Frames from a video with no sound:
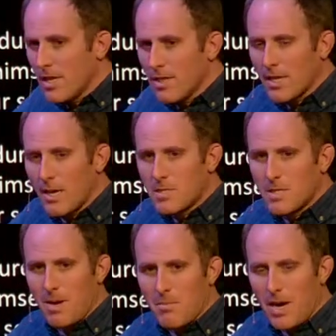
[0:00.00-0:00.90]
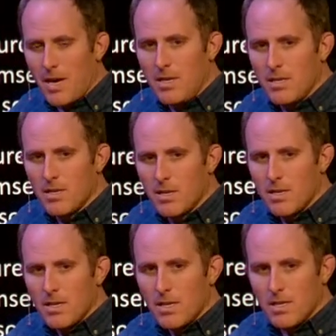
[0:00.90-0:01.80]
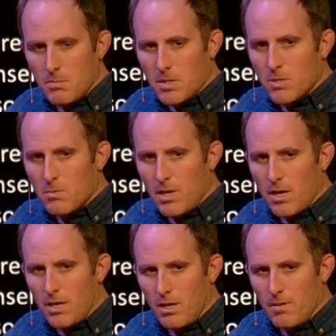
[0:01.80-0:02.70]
comes to my mind is Mr. Miyagi.